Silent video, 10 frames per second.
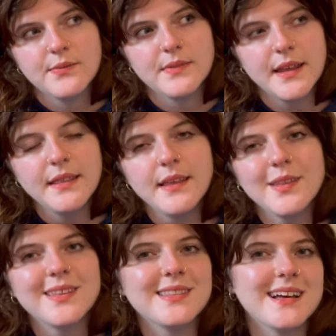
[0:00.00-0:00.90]
I
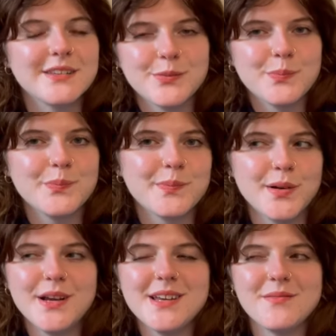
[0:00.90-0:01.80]
think that that's
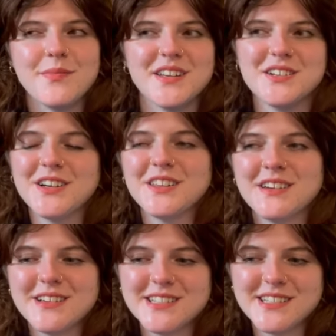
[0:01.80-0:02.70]
pretty much all
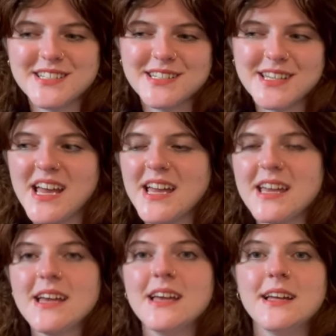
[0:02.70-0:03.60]
there is to say.